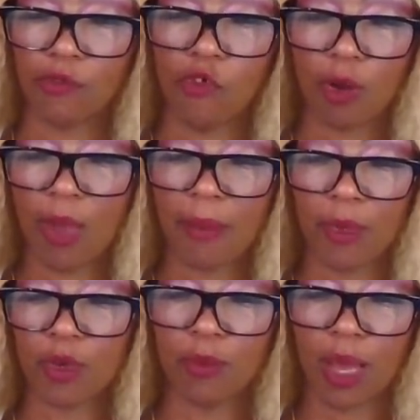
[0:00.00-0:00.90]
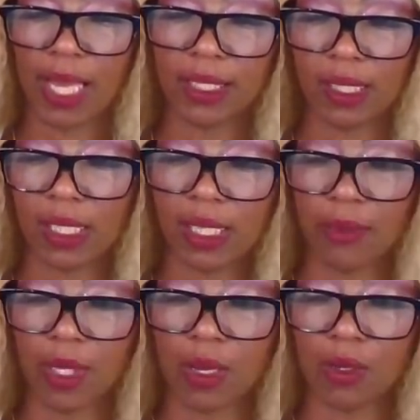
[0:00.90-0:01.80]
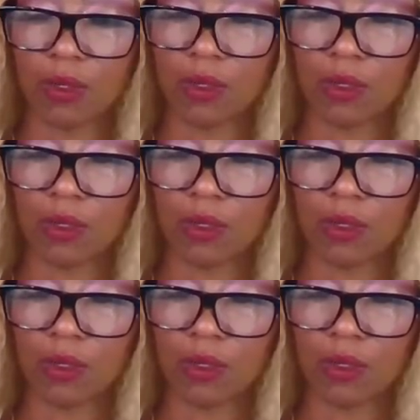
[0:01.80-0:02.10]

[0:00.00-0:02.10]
For my moon, Pisces, here we go.